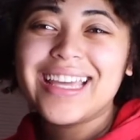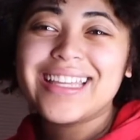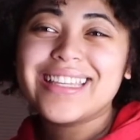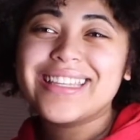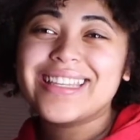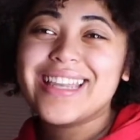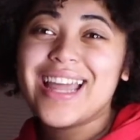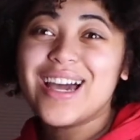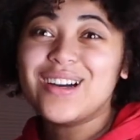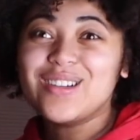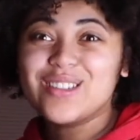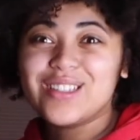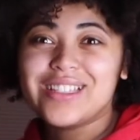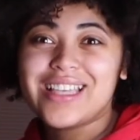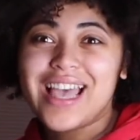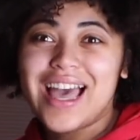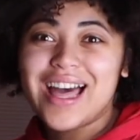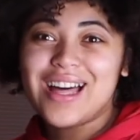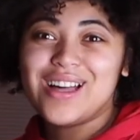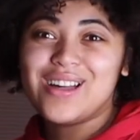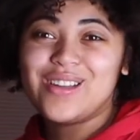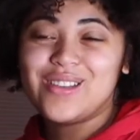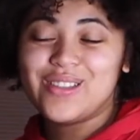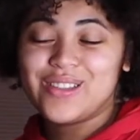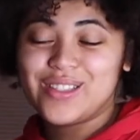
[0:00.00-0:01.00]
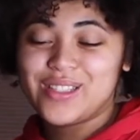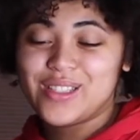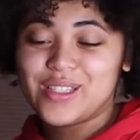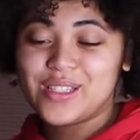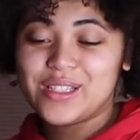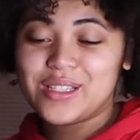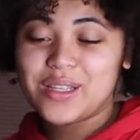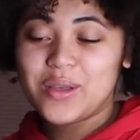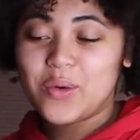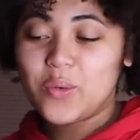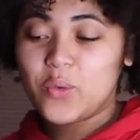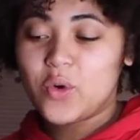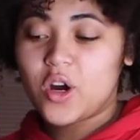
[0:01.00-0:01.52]
no shells.
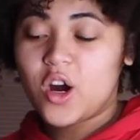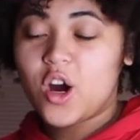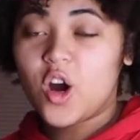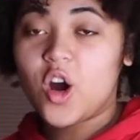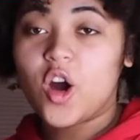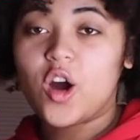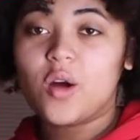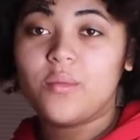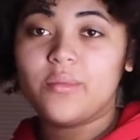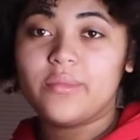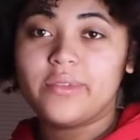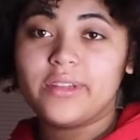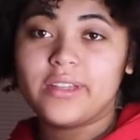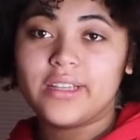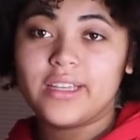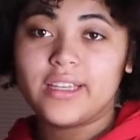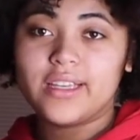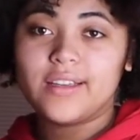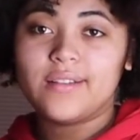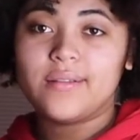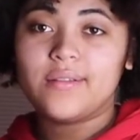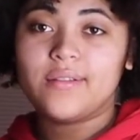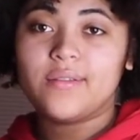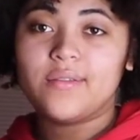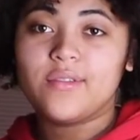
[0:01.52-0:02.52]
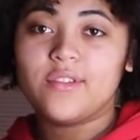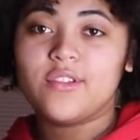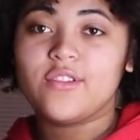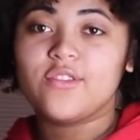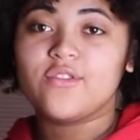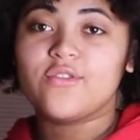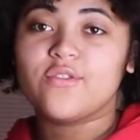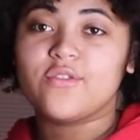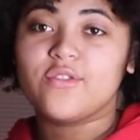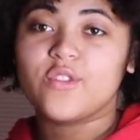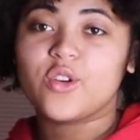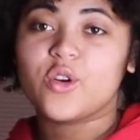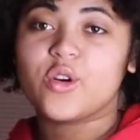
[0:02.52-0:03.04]
we are harmed.
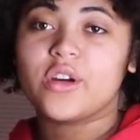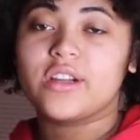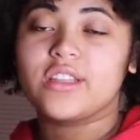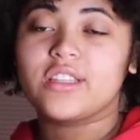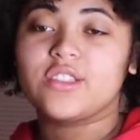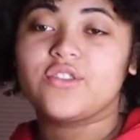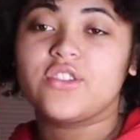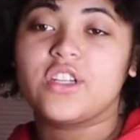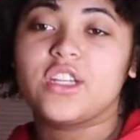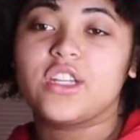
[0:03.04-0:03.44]
Recording this